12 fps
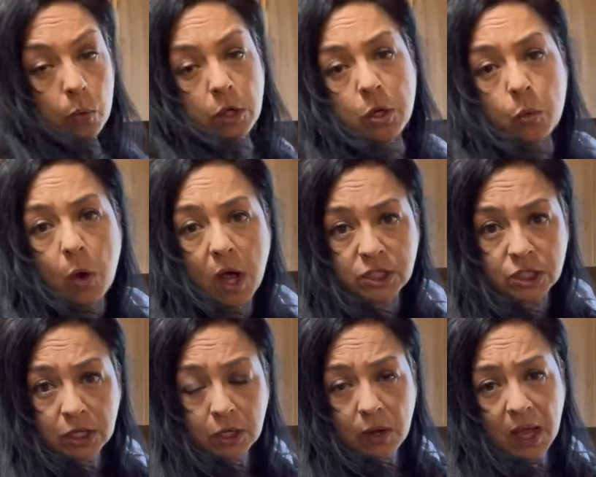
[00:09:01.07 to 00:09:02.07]
you wash it,
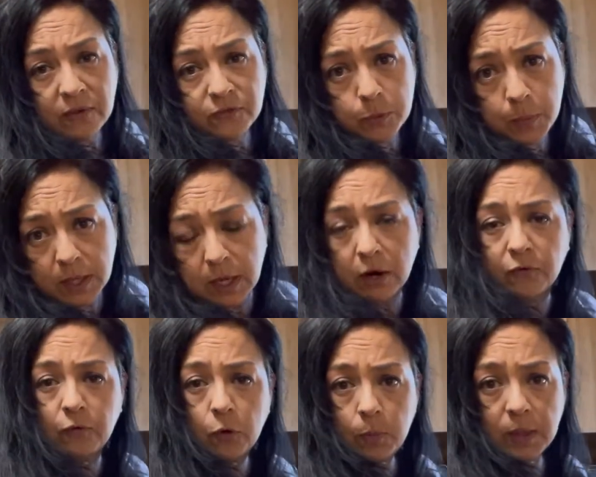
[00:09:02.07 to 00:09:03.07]
you have to be
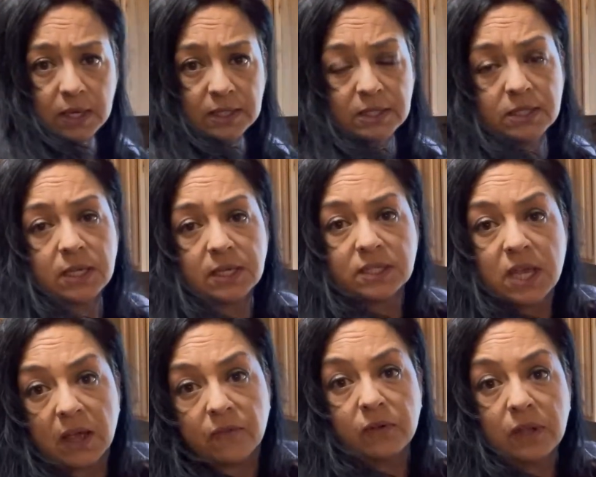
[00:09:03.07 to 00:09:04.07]
careful because it does
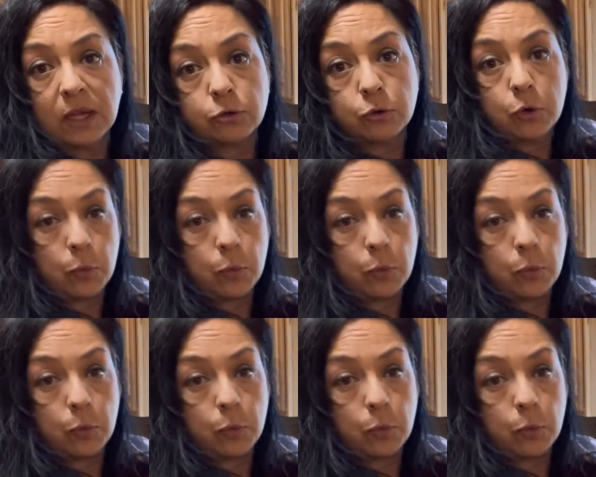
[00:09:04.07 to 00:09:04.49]
have electrical